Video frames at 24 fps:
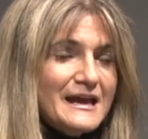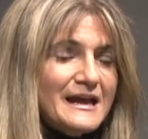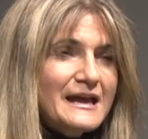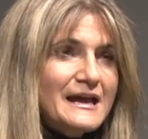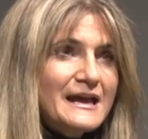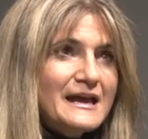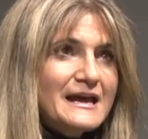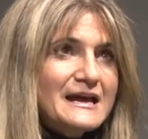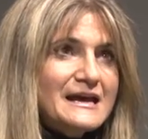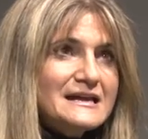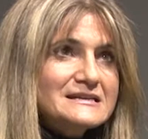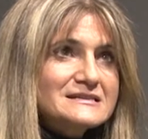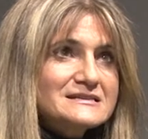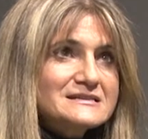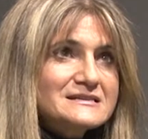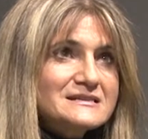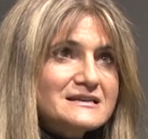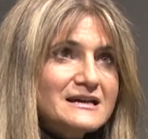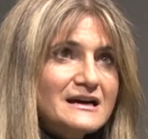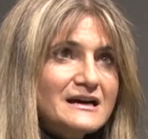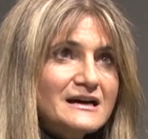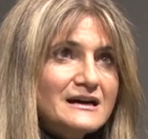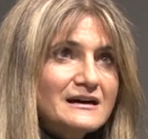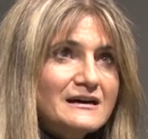And
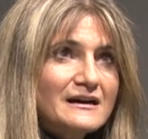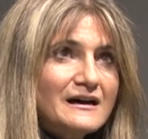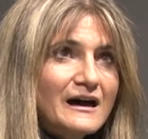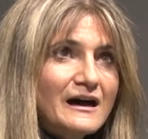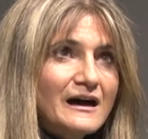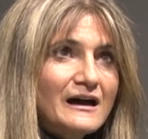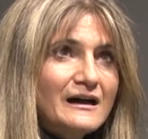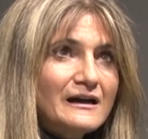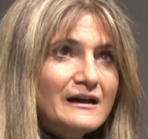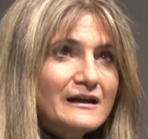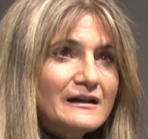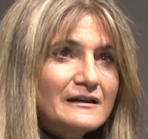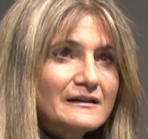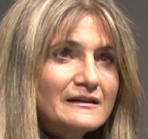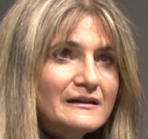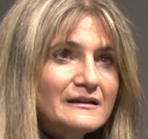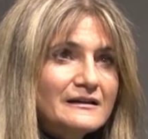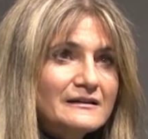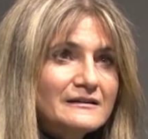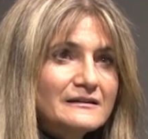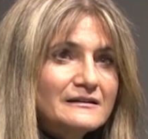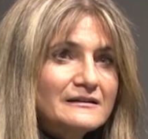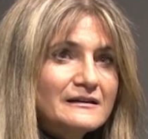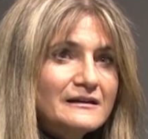
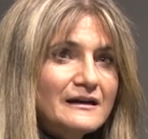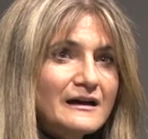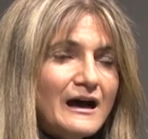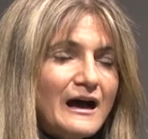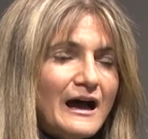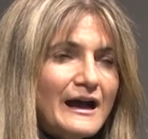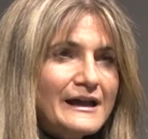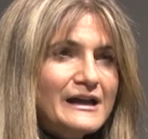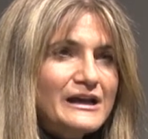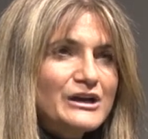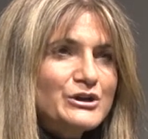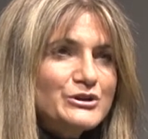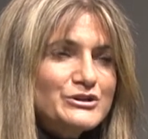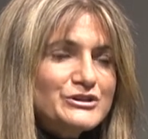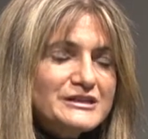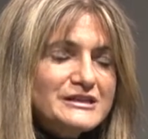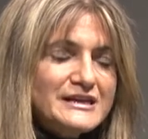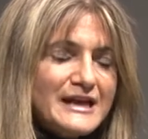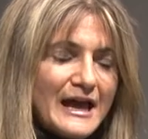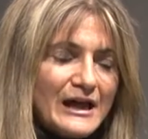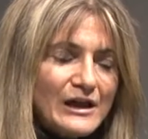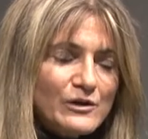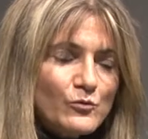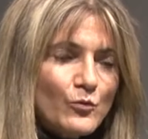I could
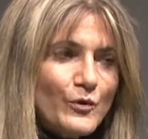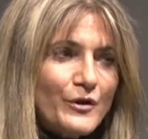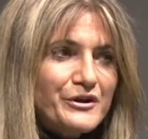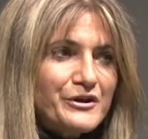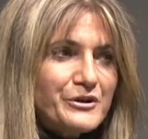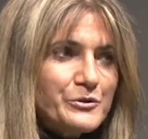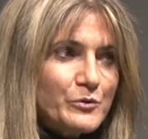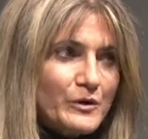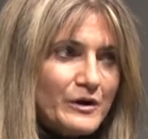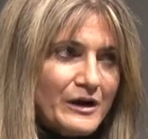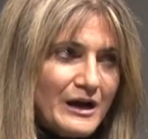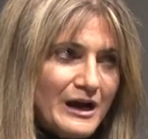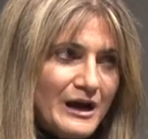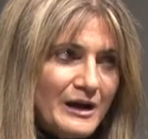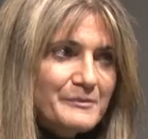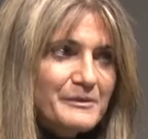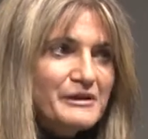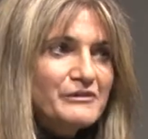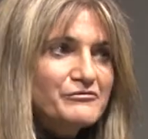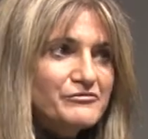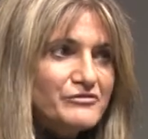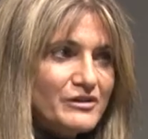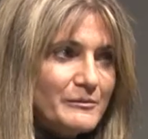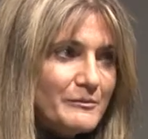get where you were
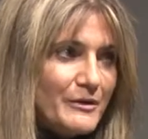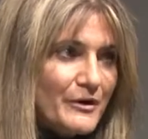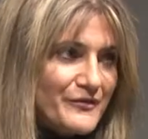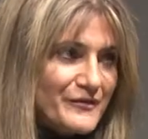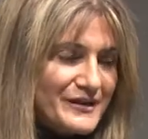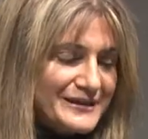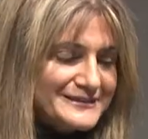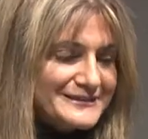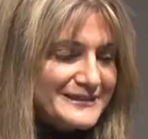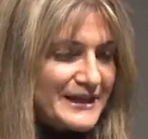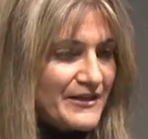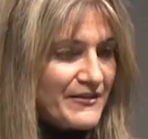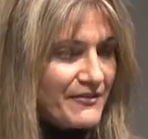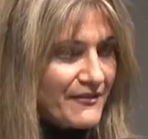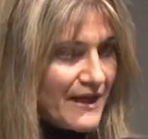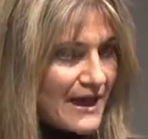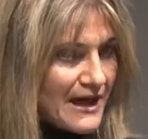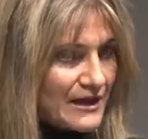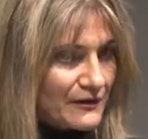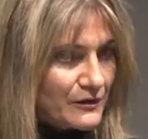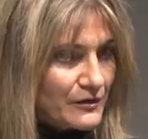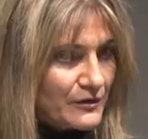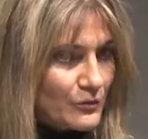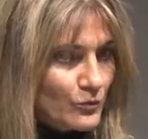coming from on this, in
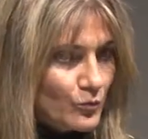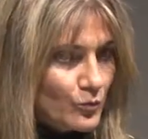that